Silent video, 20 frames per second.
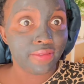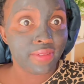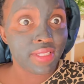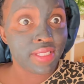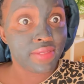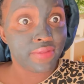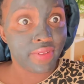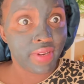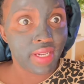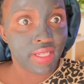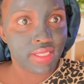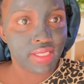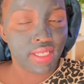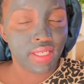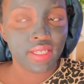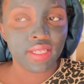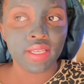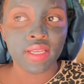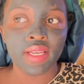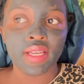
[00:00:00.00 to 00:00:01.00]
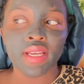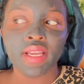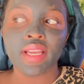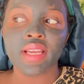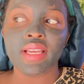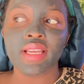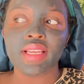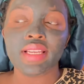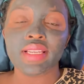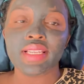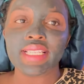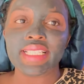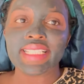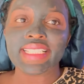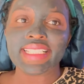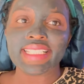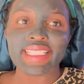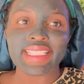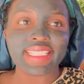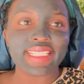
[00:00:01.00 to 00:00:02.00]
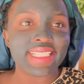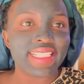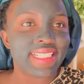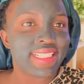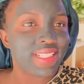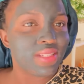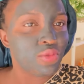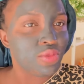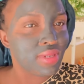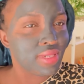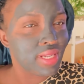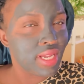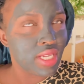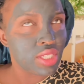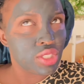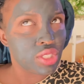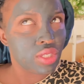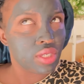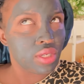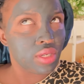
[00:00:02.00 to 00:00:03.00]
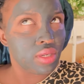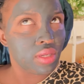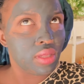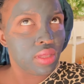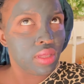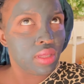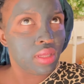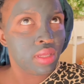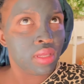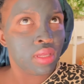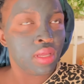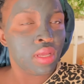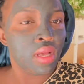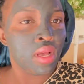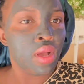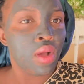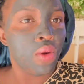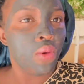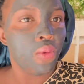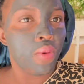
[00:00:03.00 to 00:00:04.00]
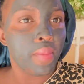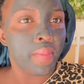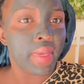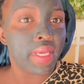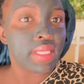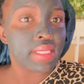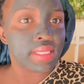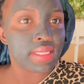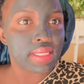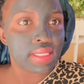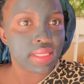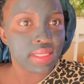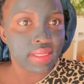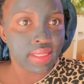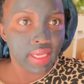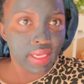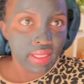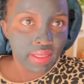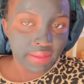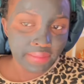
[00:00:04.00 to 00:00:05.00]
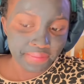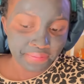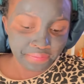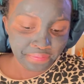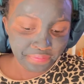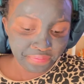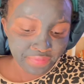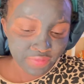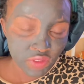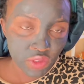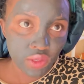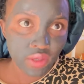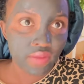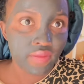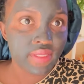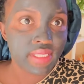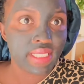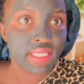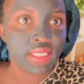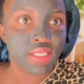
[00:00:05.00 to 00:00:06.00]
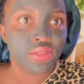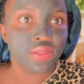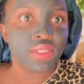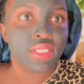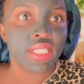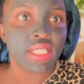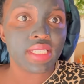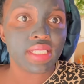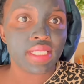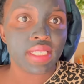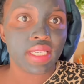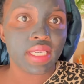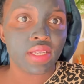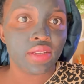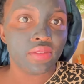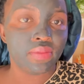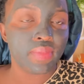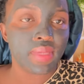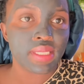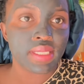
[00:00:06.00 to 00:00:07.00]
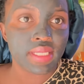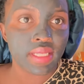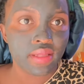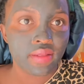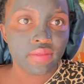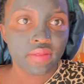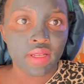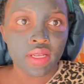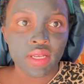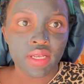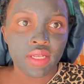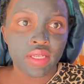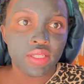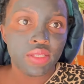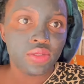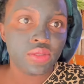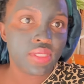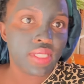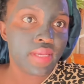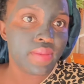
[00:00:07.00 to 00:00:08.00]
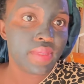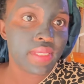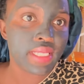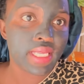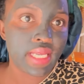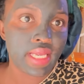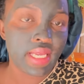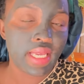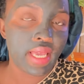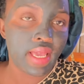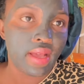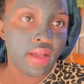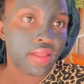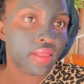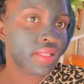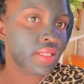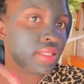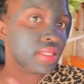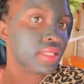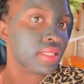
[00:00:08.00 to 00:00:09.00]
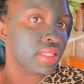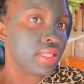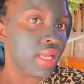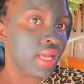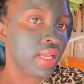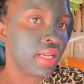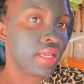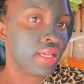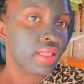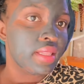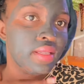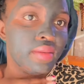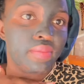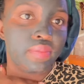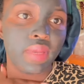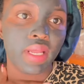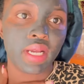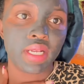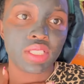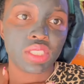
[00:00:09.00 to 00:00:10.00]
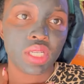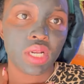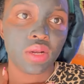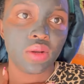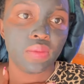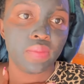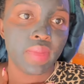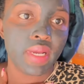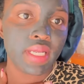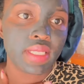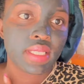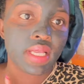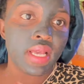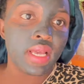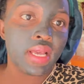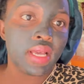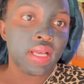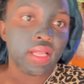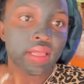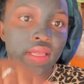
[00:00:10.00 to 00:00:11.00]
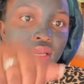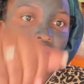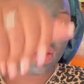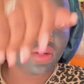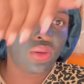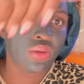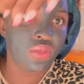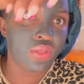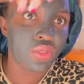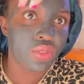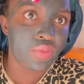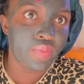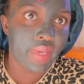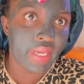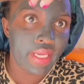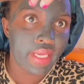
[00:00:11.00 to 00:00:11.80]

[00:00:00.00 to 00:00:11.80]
it's Friday, it's National Women's Day. So I decided to just take care of myself, do some skincare. This is Garnier, the black charcoal mask. Then go do my